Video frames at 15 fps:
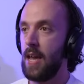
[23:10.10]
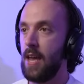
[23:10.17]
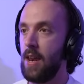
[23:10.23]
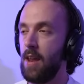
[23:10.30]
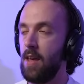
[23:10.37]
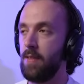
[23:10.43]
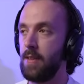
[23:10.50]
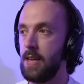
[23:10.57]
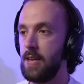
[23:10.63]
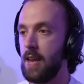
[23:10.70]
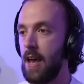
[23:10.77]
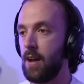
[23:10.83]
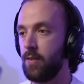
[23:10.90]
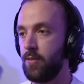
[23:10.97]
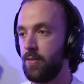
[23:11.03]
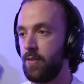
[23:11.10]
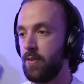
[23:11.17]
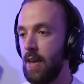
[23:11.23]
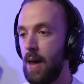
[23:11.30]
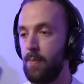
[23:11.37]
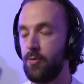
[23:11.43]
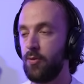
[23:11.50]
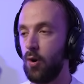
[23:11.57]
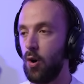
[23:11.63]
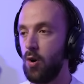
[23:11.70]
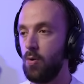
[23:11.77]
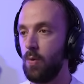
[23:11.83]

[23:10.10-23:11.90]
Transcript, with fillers: In the next episode,